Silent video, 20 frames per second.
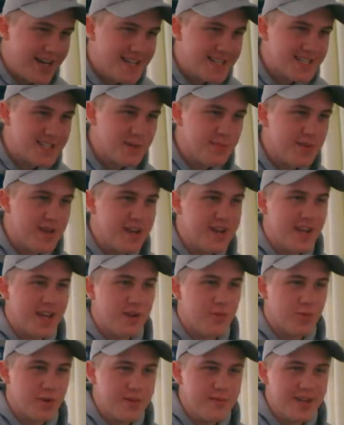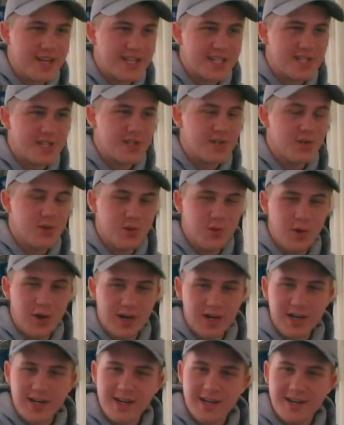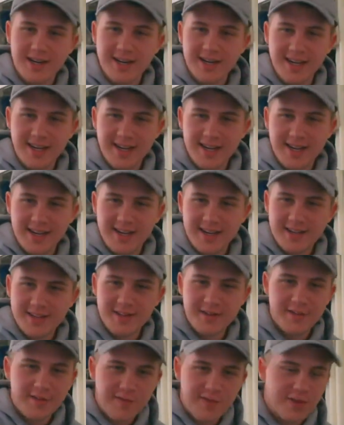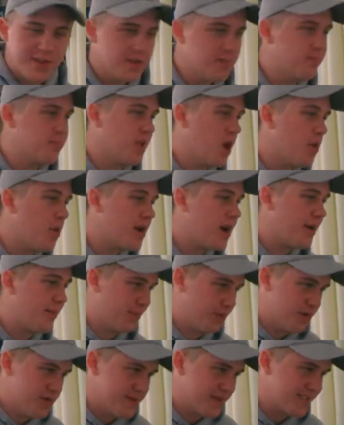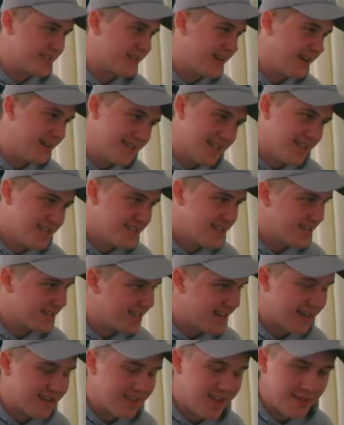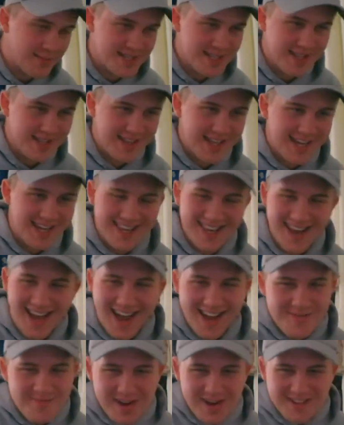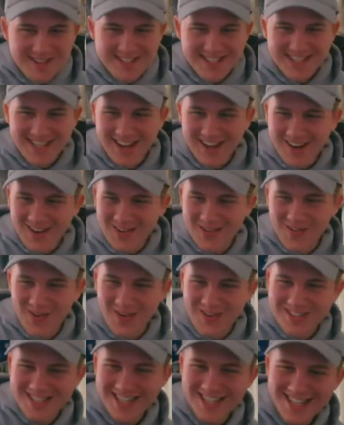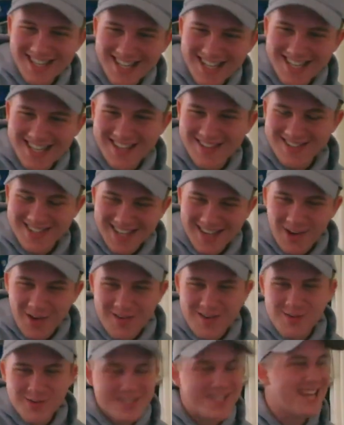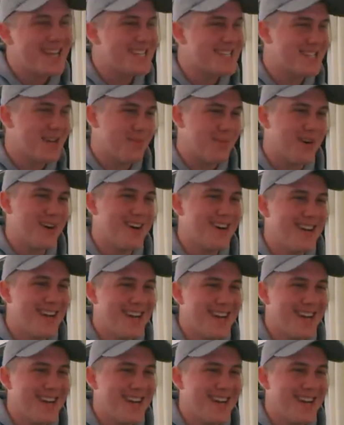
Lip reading: submitted a remix to the Blow It Up remix contest that Cyclops did like 9 months ago. What was it? It was like it was last summer.